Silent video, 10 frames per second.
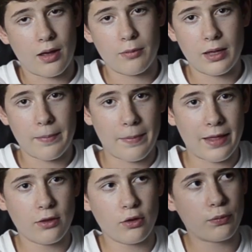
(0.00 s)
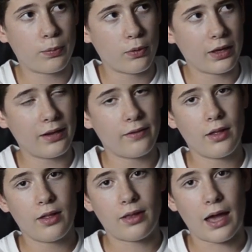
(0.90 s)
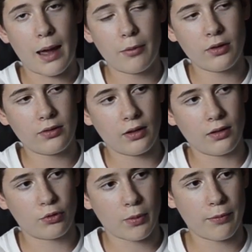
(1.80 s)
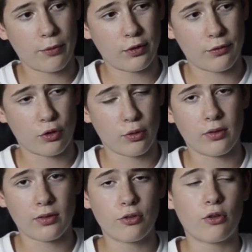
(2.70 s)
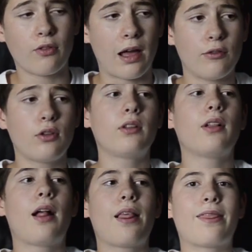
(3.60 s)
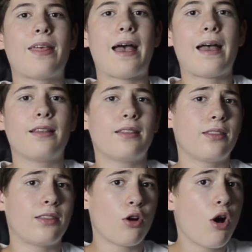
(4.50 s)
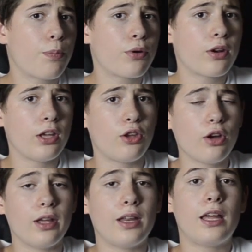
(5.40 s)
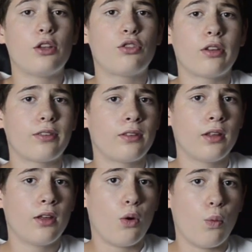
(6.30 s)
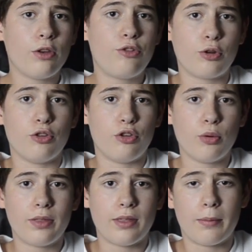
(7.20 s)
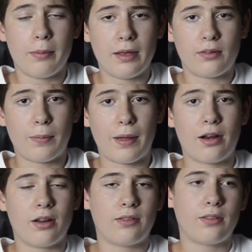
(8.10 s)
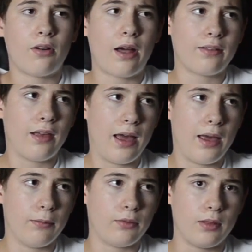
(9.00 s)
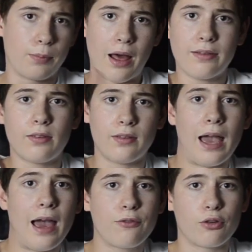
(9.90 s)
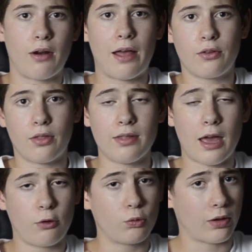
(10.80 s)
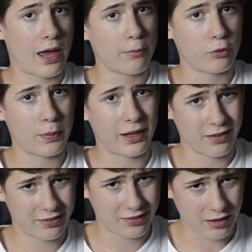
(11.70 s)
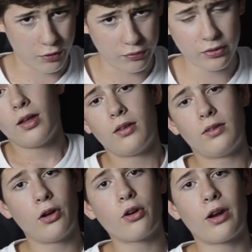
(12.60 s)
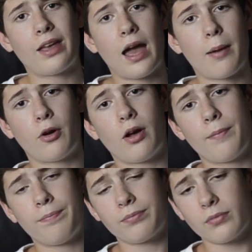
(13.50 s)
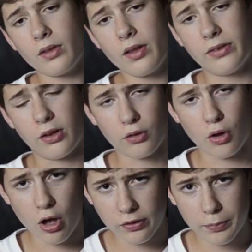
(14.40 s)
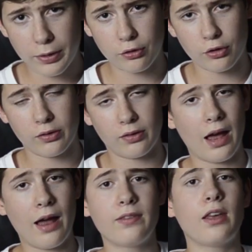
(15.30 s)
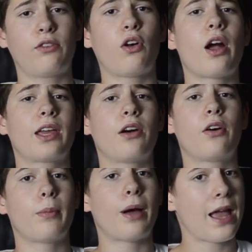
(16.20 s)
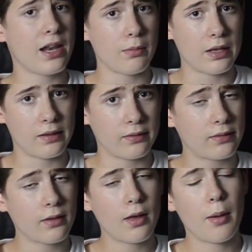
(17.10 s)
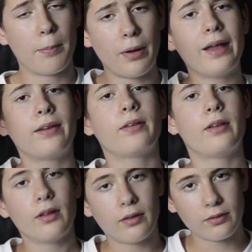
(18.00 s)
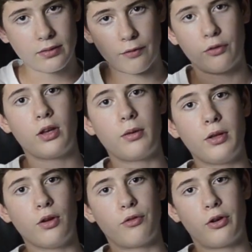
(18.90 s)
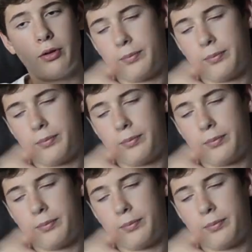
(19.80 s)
I mean, at this point, cameras in smartphones have grown to such a level that they're all pretty good. It's just what you can do with them that makes it better. It's a lot of times the processing after rather than the actual camera spec itself. Still a great camera. Takes awesome pictures. Not DSLR killer by any means, but definitely going to be good for you.